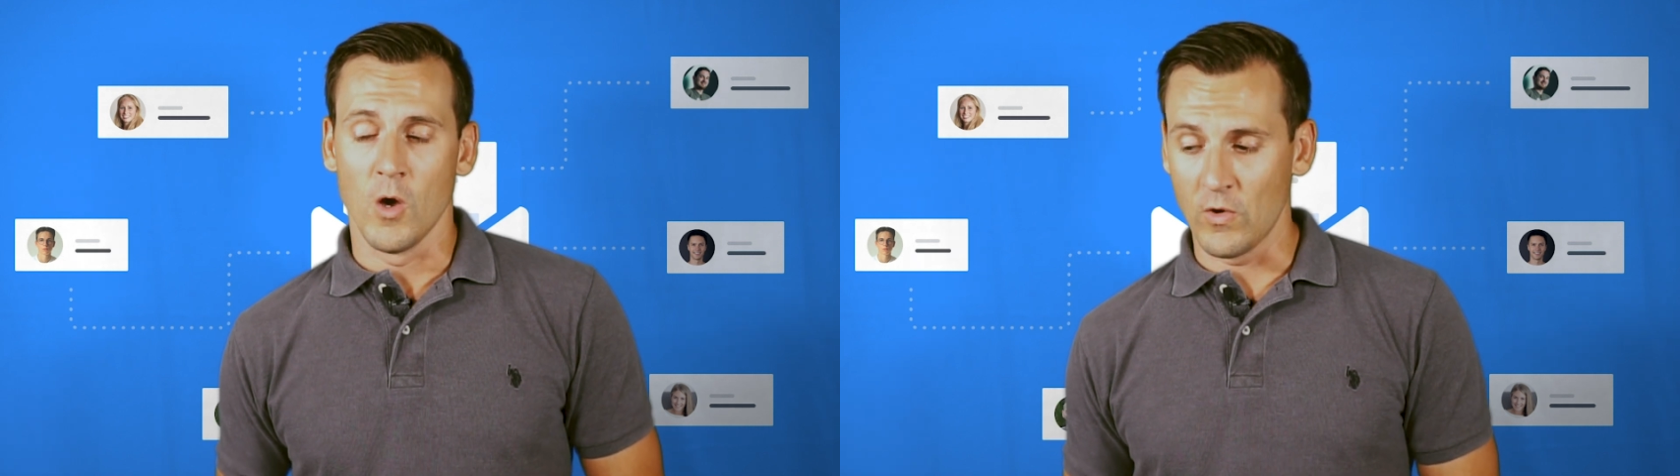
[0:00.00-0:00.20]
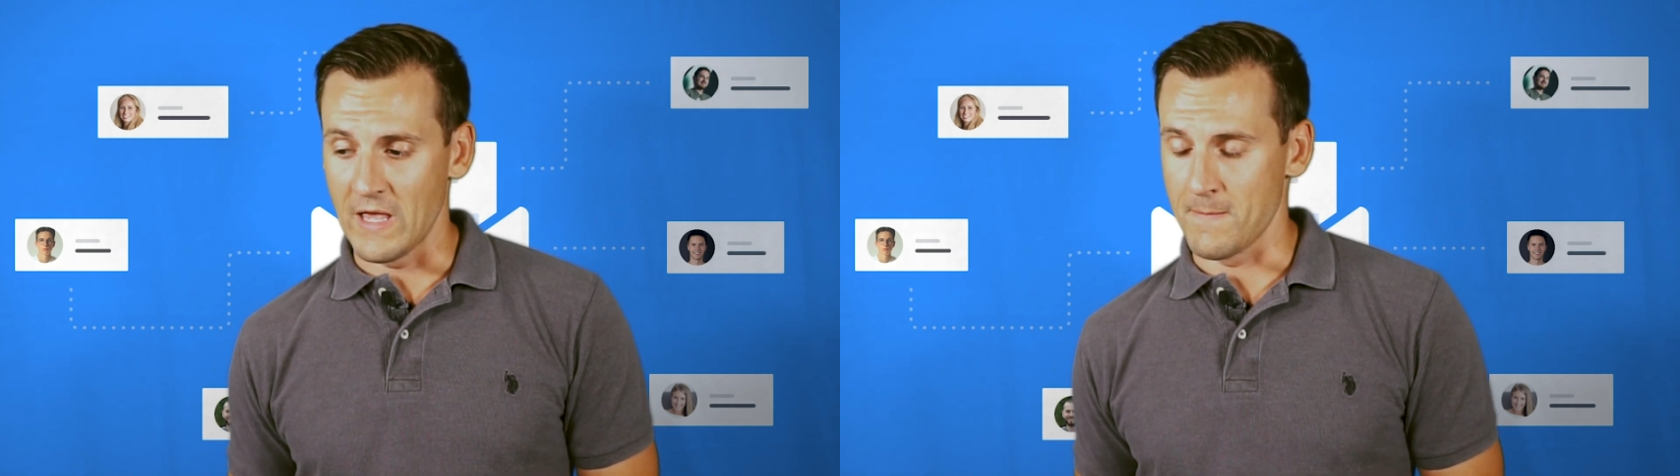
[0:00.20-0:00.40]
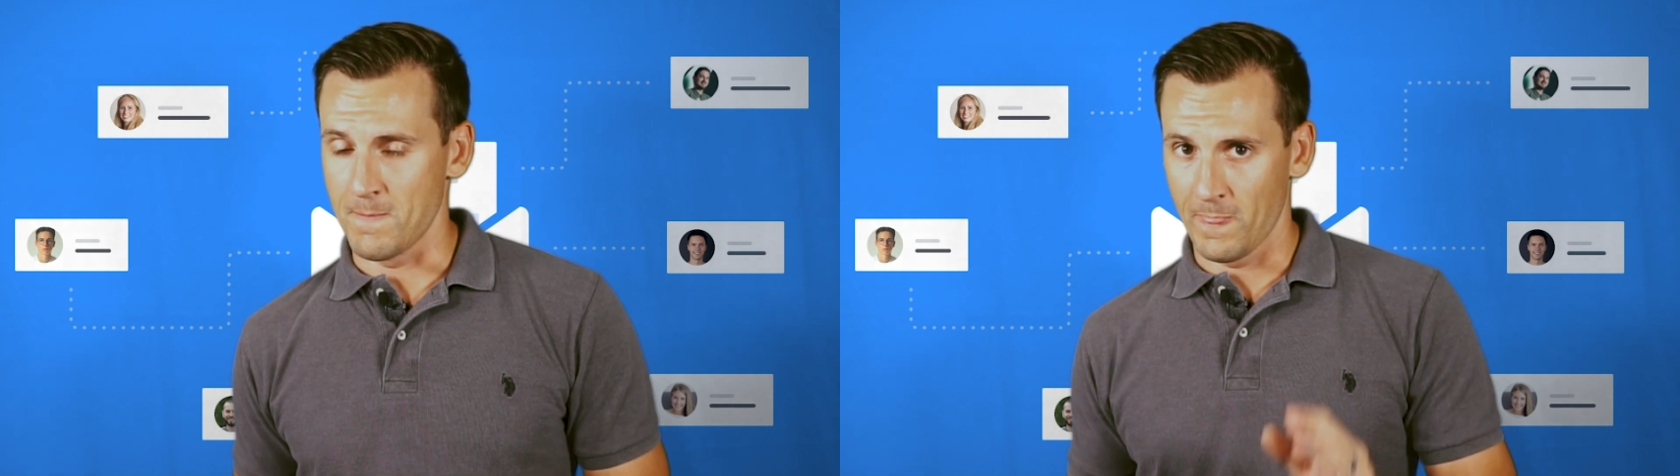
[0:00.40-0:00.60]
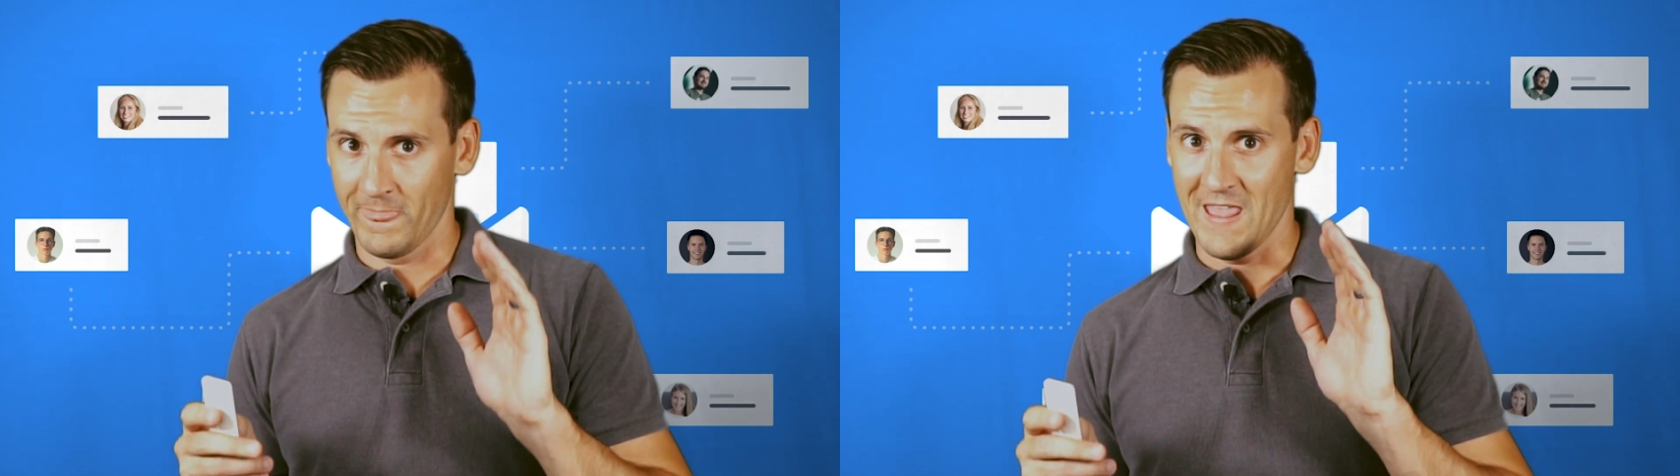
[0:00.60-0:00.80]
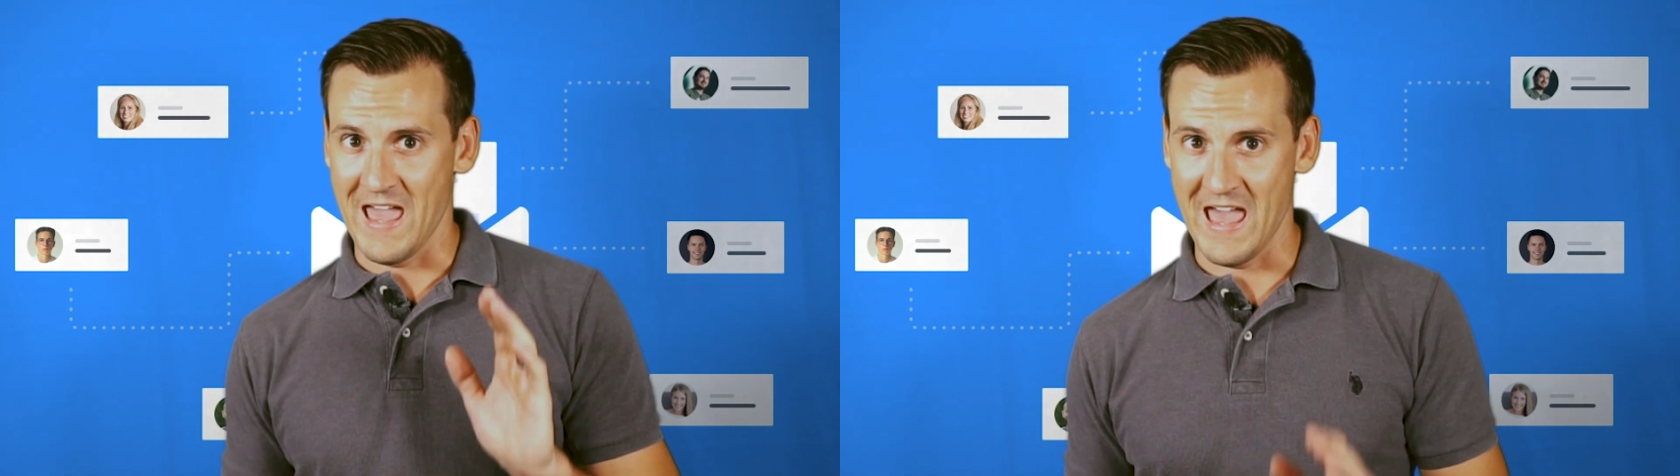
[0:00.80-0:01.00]
Okay,
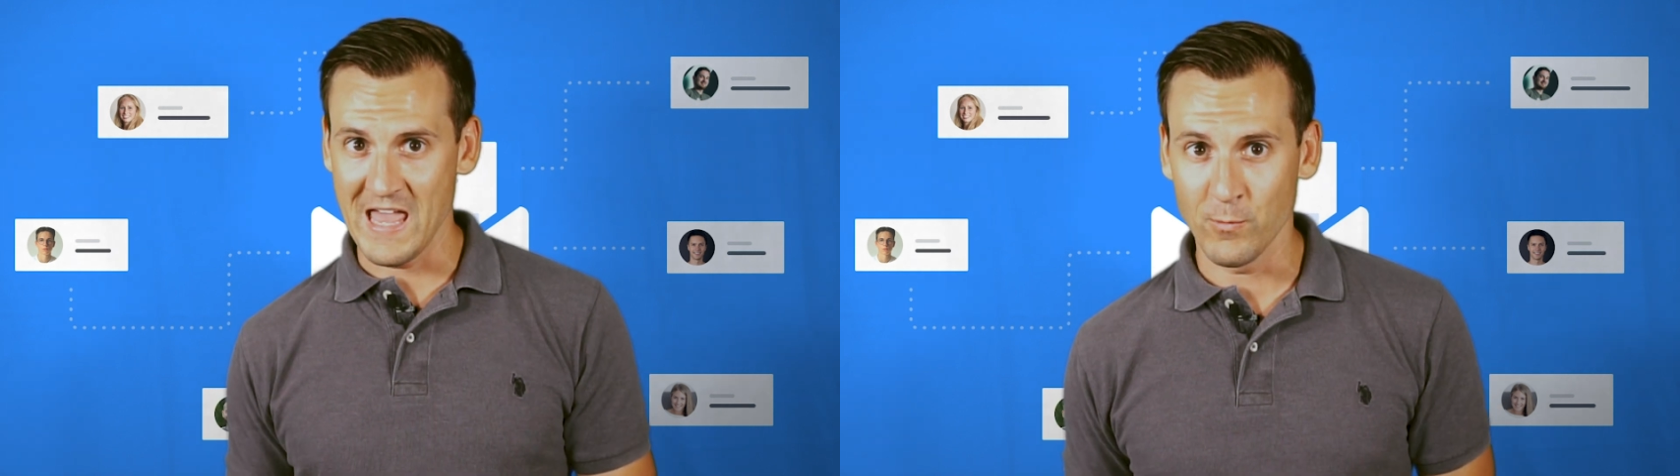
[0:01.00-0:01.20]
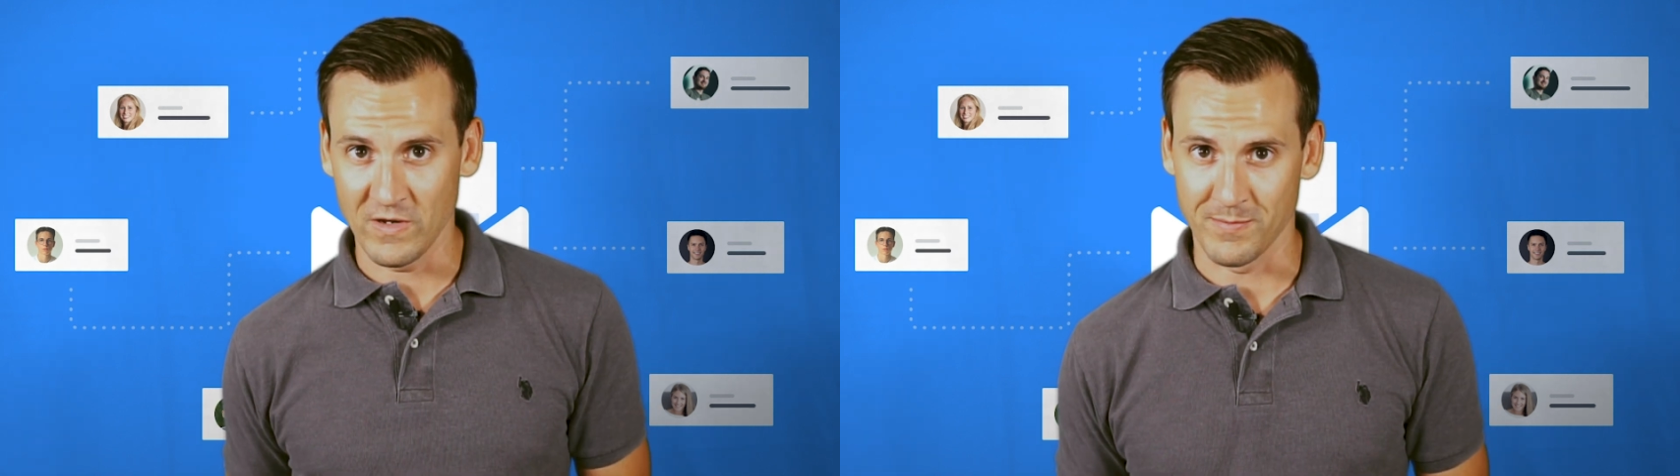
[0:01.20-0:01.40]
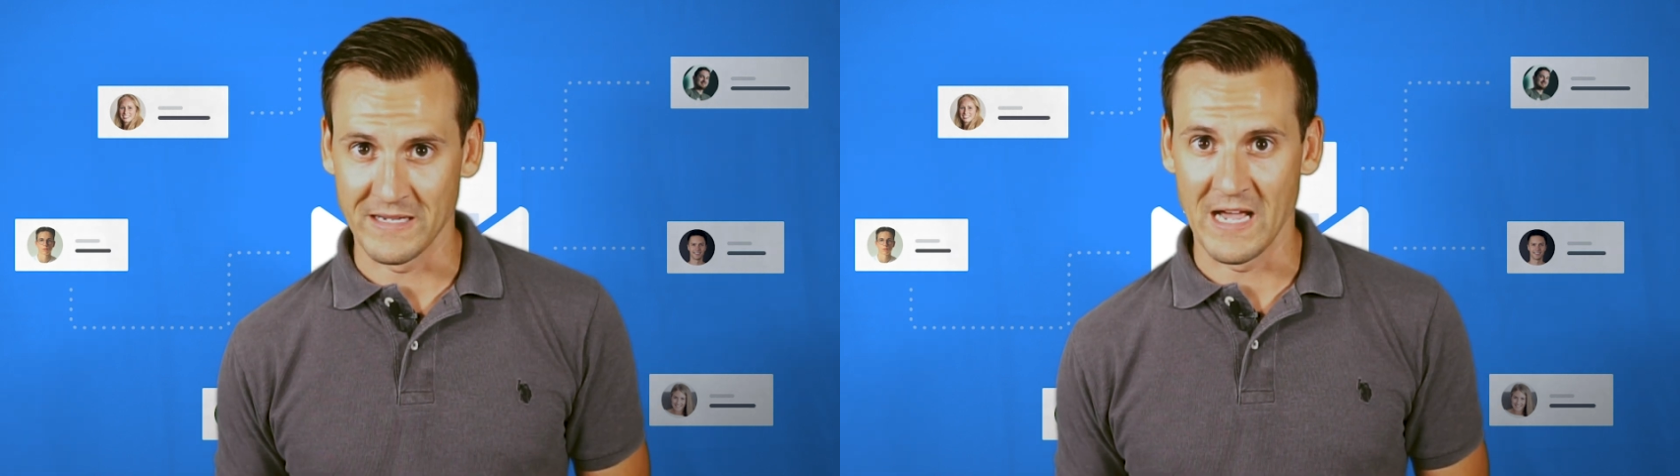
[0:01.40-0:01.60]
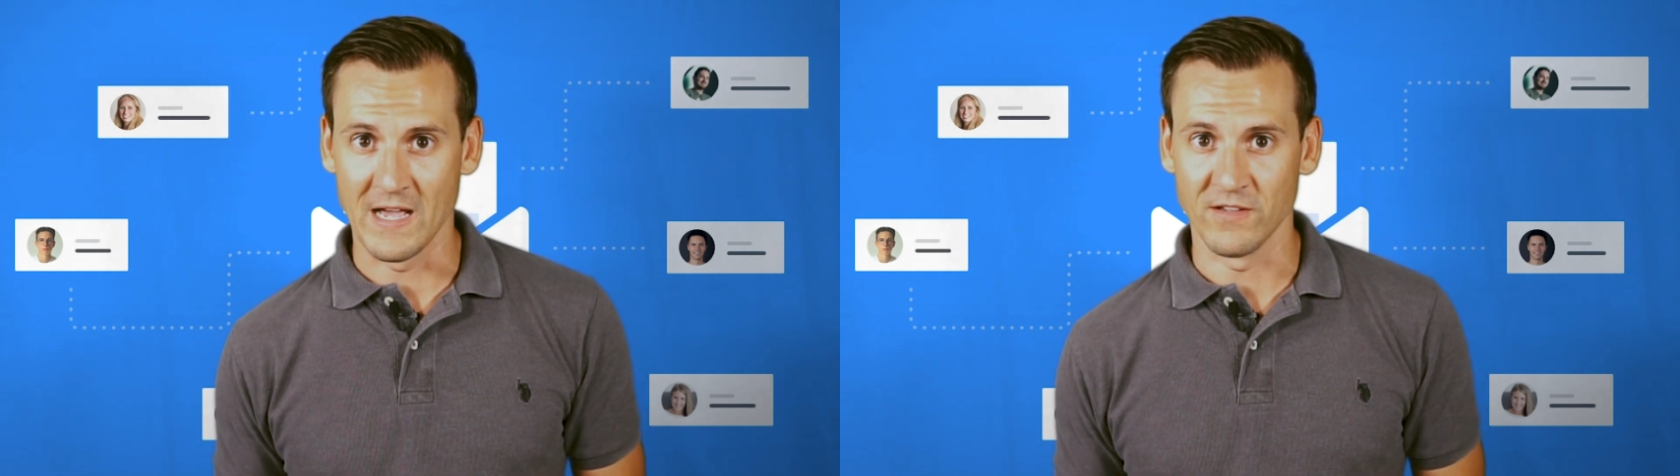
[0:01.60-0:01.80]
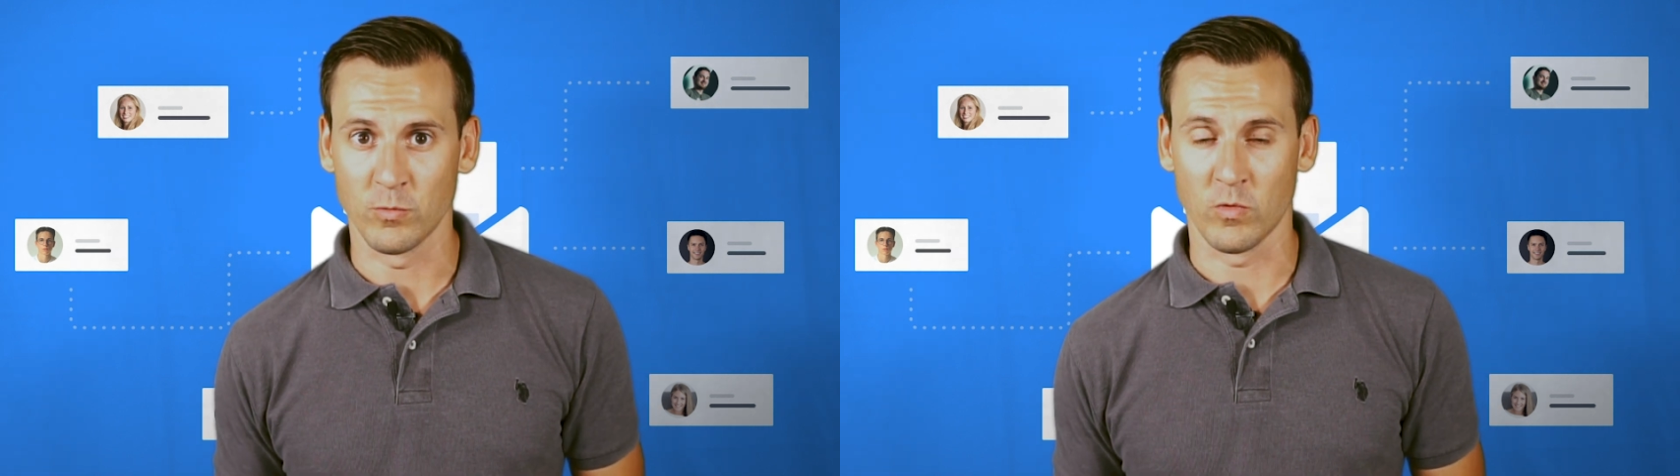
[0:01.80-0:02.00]
hang with me guys,